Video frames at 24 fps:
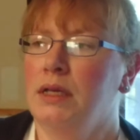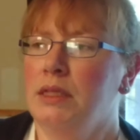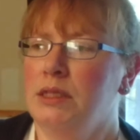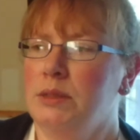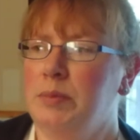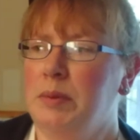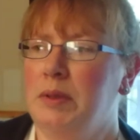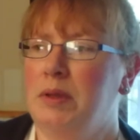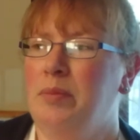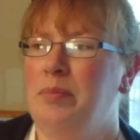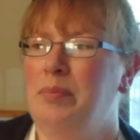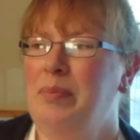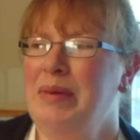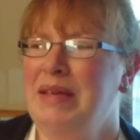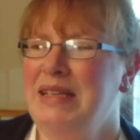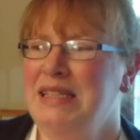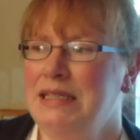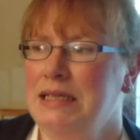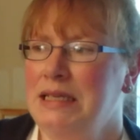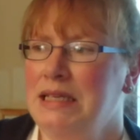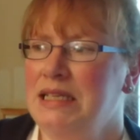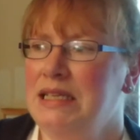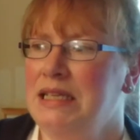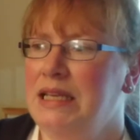been a
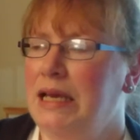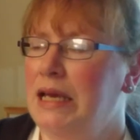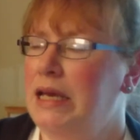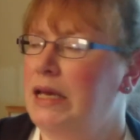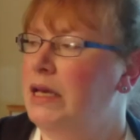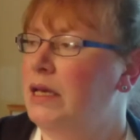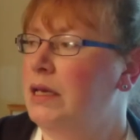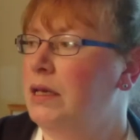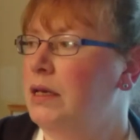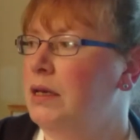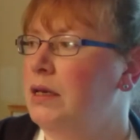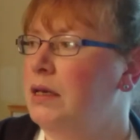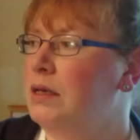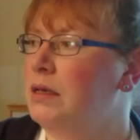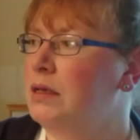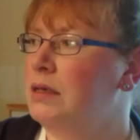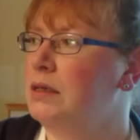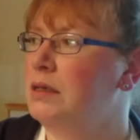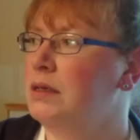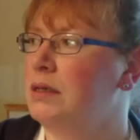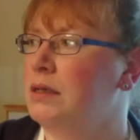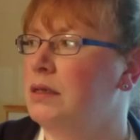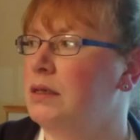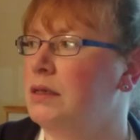bitty day.
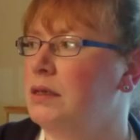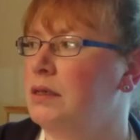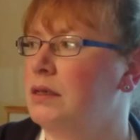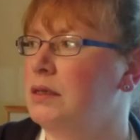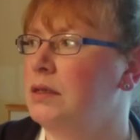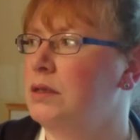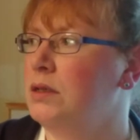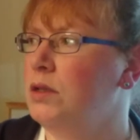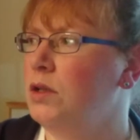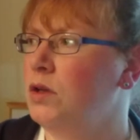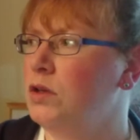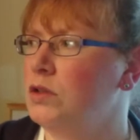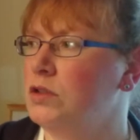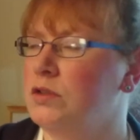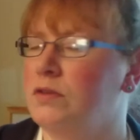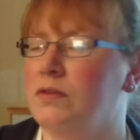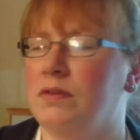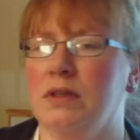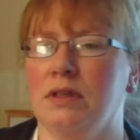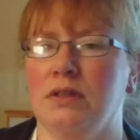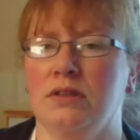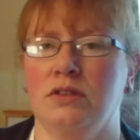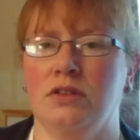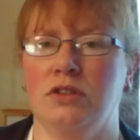Lots of
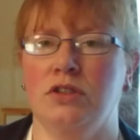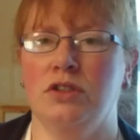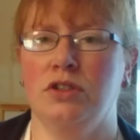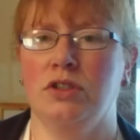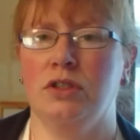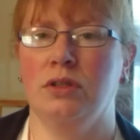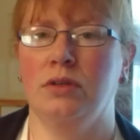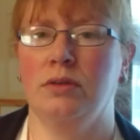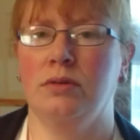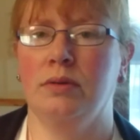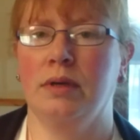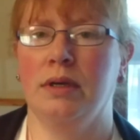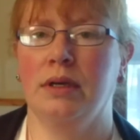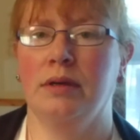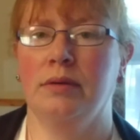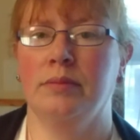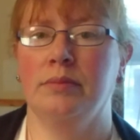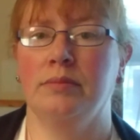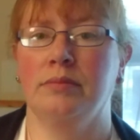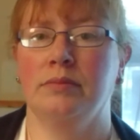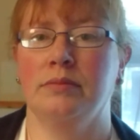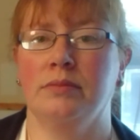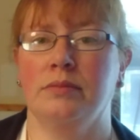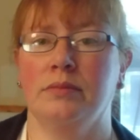things to do.
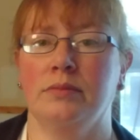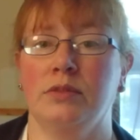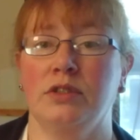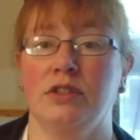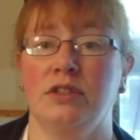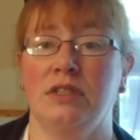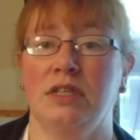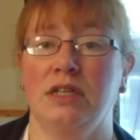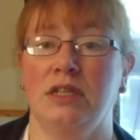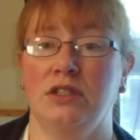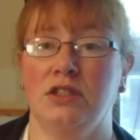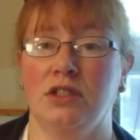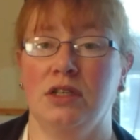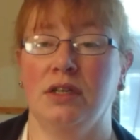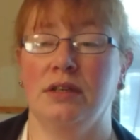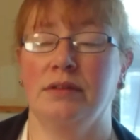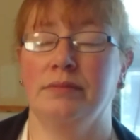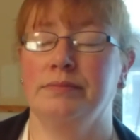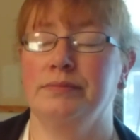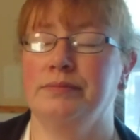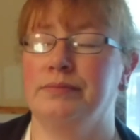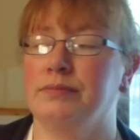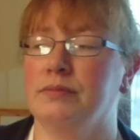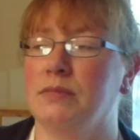Was teaching
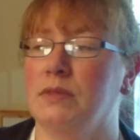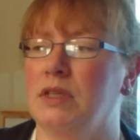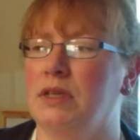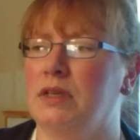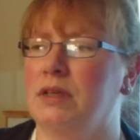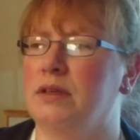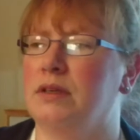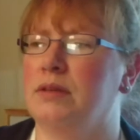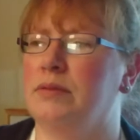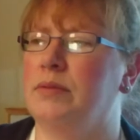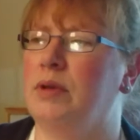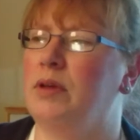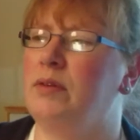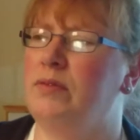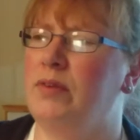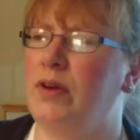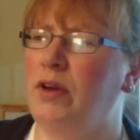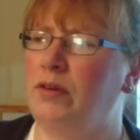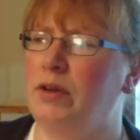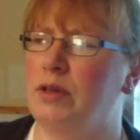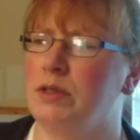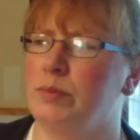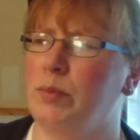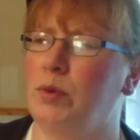at
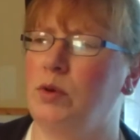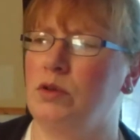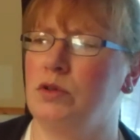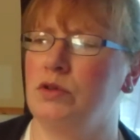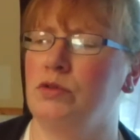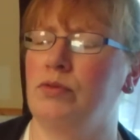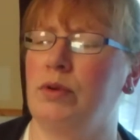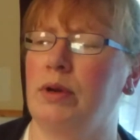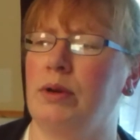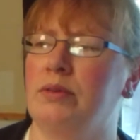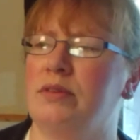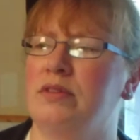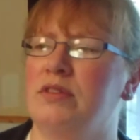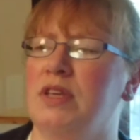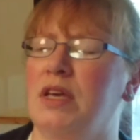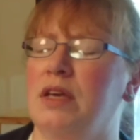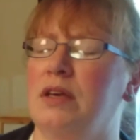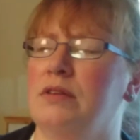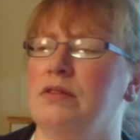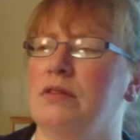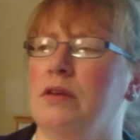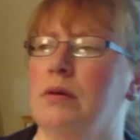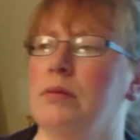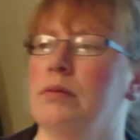various points throughout the day,
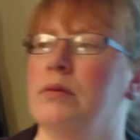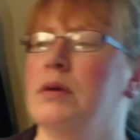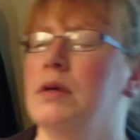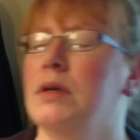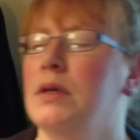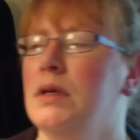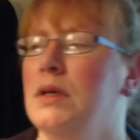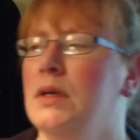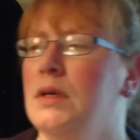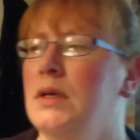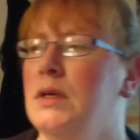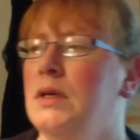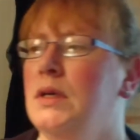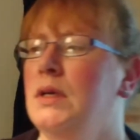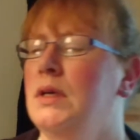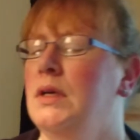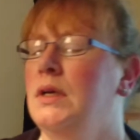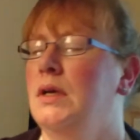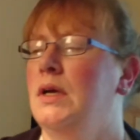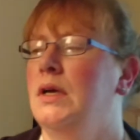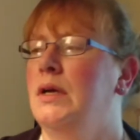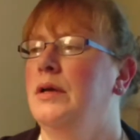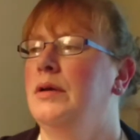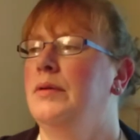so
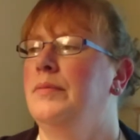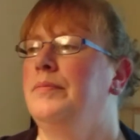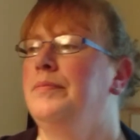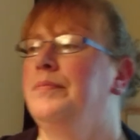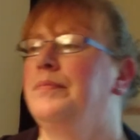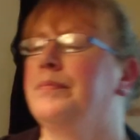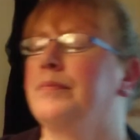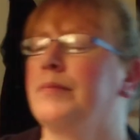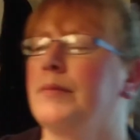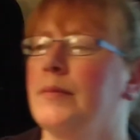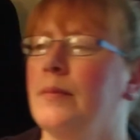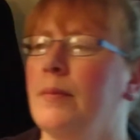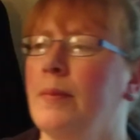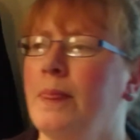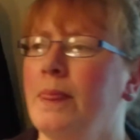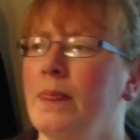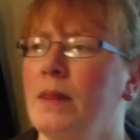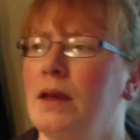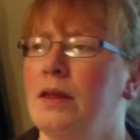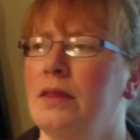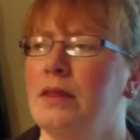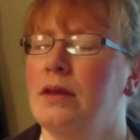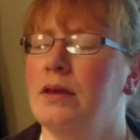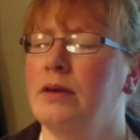
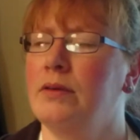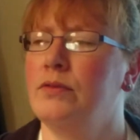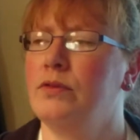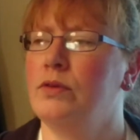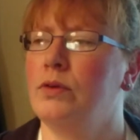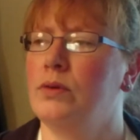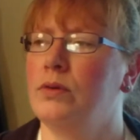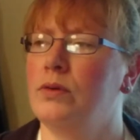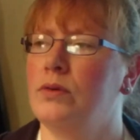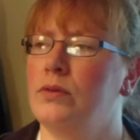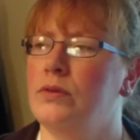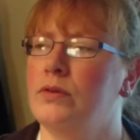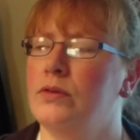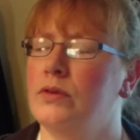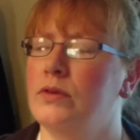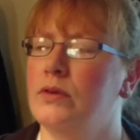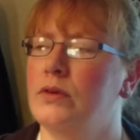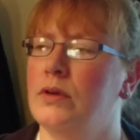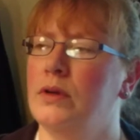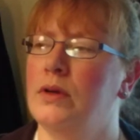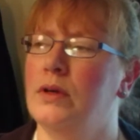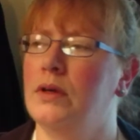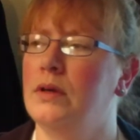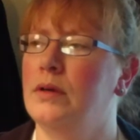I think I've taught
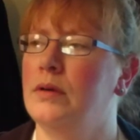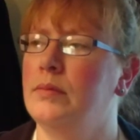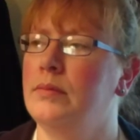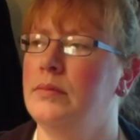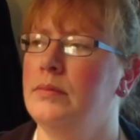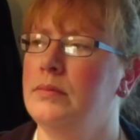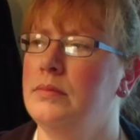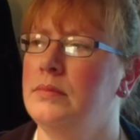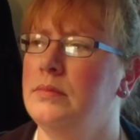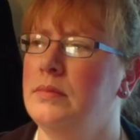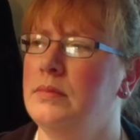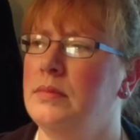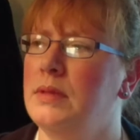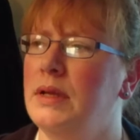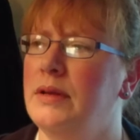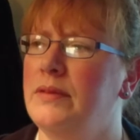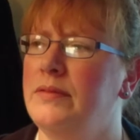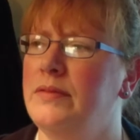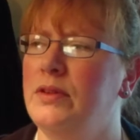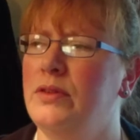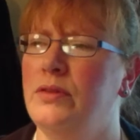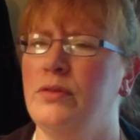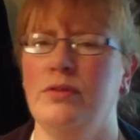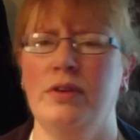like
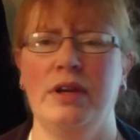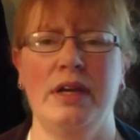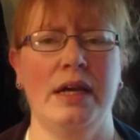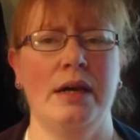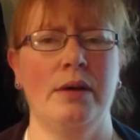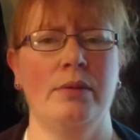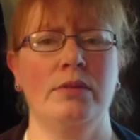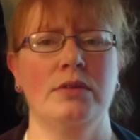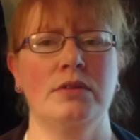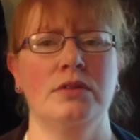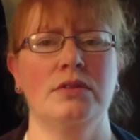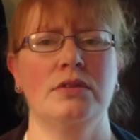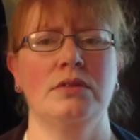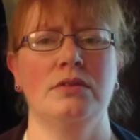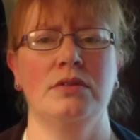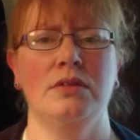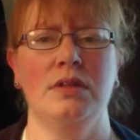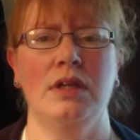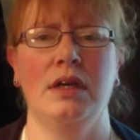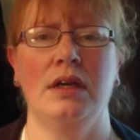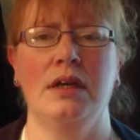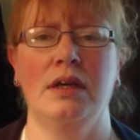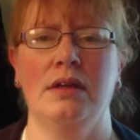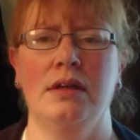for 3 hours
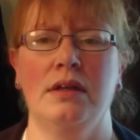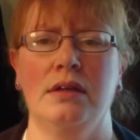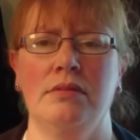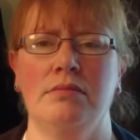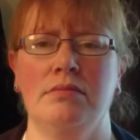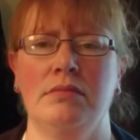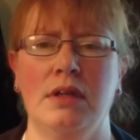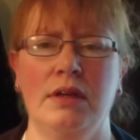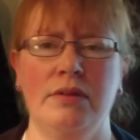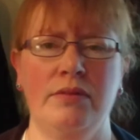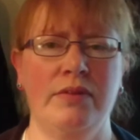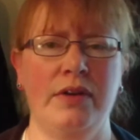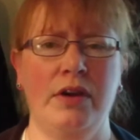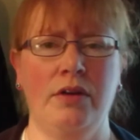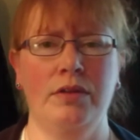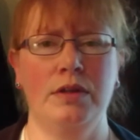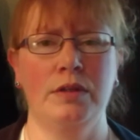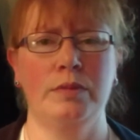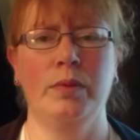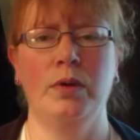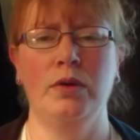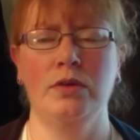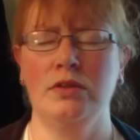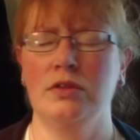at various
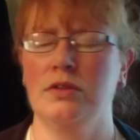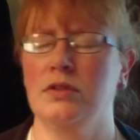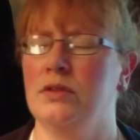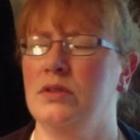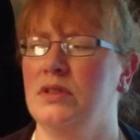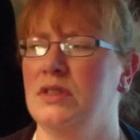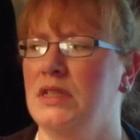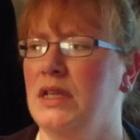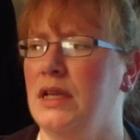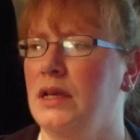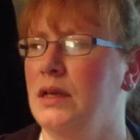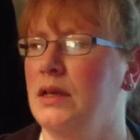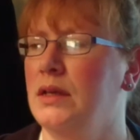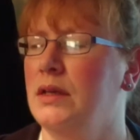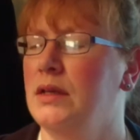points today.